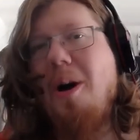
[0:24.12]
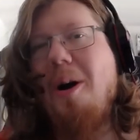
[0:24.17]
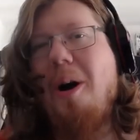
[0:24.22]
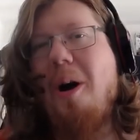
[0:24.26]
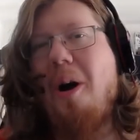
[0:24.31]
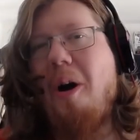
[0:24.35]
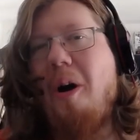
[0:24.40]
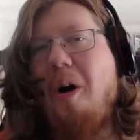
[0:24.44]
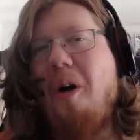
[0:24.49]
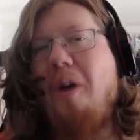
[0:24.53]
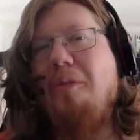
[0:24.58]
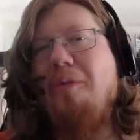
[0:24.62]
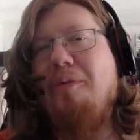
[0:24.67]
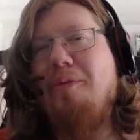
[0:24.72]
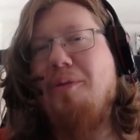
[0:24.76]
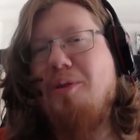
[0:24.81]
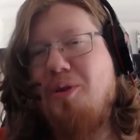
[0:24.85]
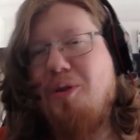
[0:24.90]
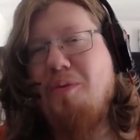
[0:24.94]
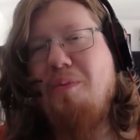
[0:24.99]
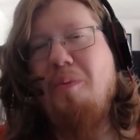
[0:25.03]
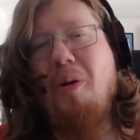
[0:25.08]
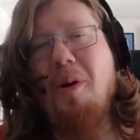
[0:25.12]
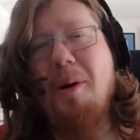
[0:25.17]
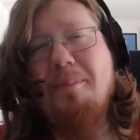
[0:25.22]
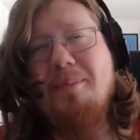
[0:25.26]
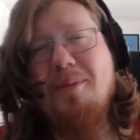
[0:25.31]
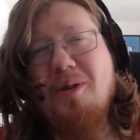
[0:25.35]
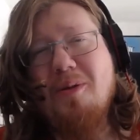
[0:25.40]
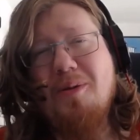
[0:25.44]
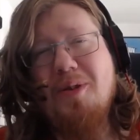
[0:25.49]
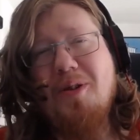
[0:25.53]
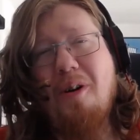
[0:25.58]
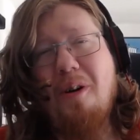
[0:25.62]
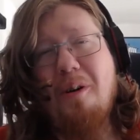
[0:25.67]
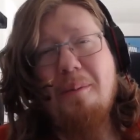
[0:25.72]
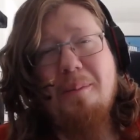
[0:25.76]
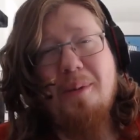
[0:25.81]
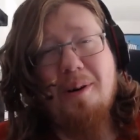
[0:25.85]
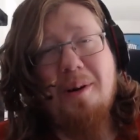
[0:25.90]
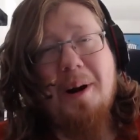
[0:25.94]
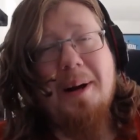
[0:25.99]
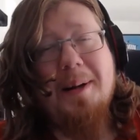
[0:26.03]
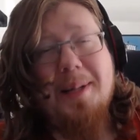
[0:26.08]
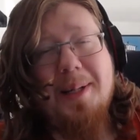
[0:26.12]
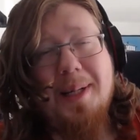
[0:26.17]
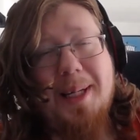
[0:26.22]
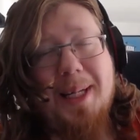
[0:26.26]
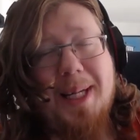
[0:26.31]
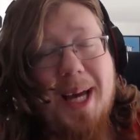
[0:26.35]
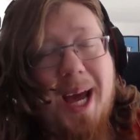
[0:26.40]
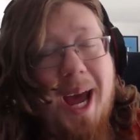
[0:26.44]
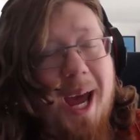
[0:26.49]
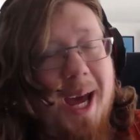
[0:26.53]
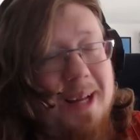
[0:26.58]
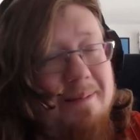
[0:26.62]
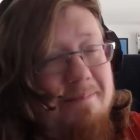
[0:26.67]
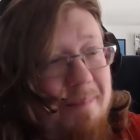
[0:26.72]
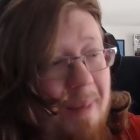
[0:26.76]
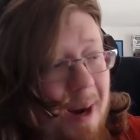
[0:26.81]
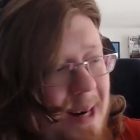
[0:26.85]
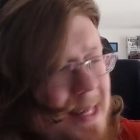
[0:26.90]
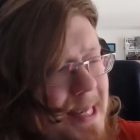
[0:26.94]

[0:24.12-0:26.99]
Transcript: of two more episodes of Mirai Nikki and my